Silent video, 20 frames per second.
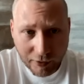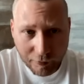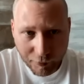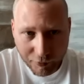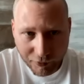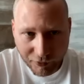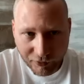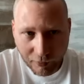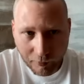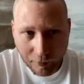for
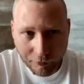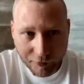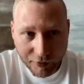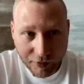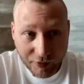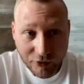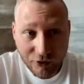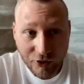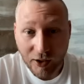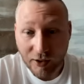some of
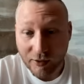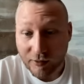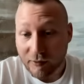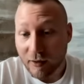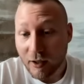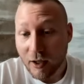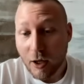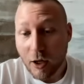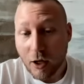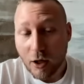these chains,
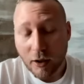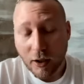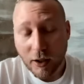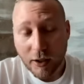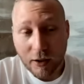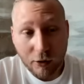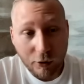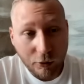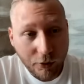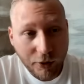
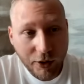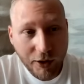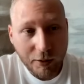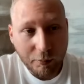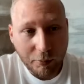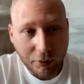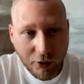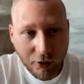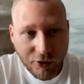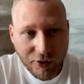including
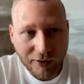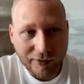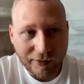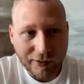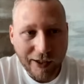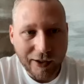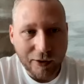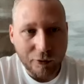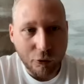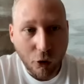projects
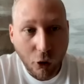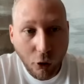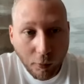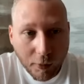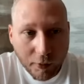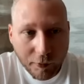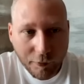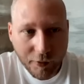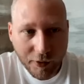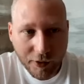like
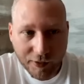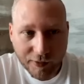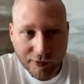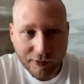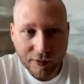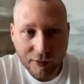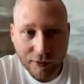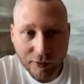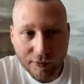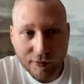Noble, for
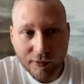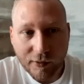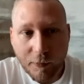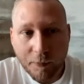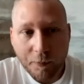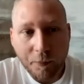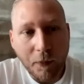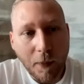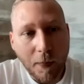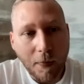instance,
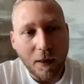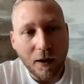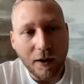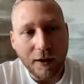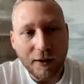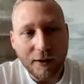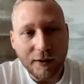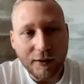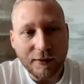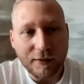
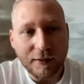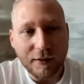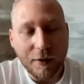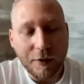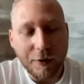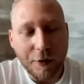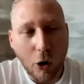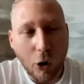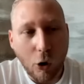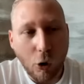is
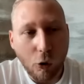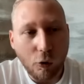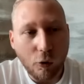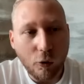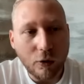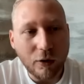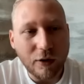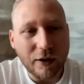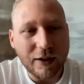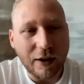the
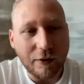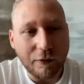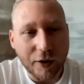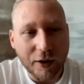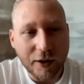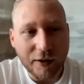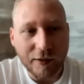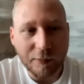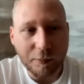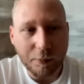whole
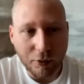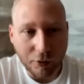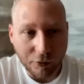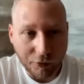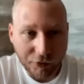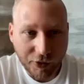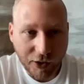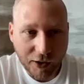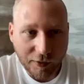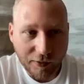governance
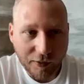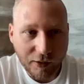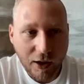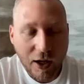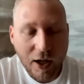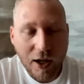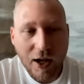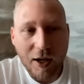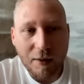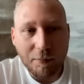process
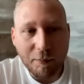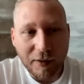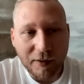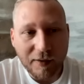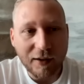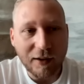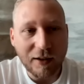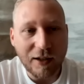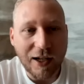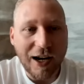and
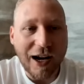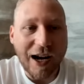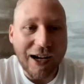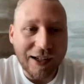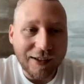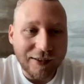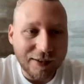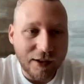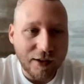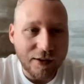basically
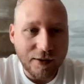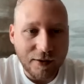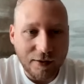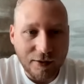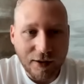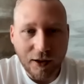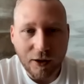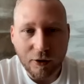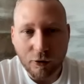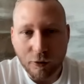asking the
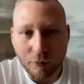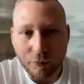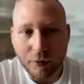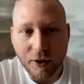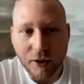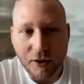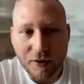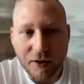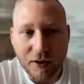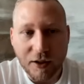entire
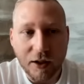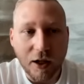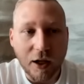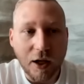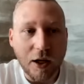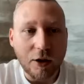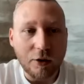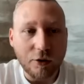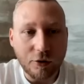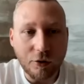community,
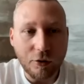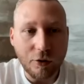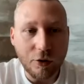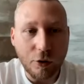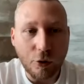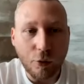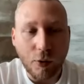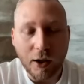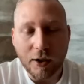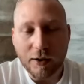do
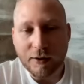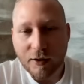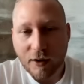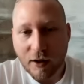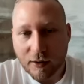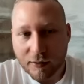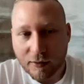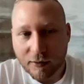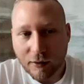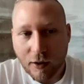you want
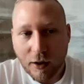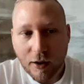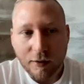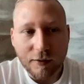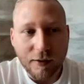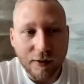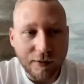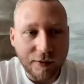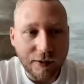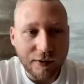us?
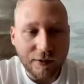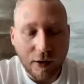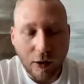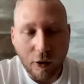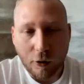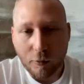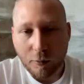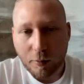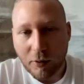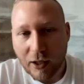This is
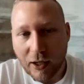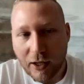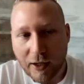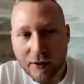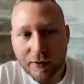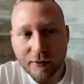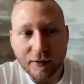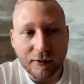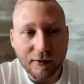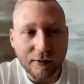our
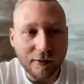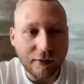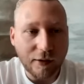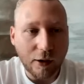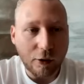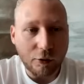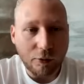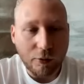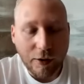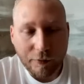plan. This is
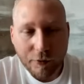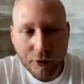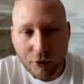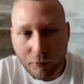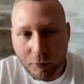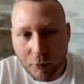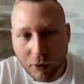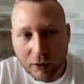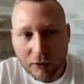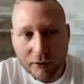our revenue
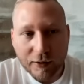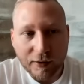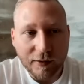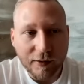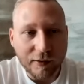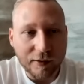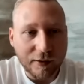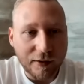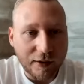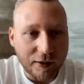model. This
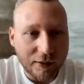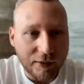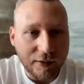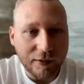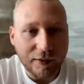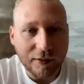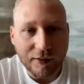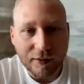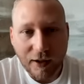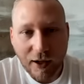is
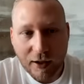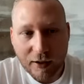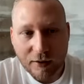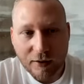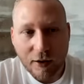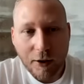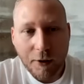that.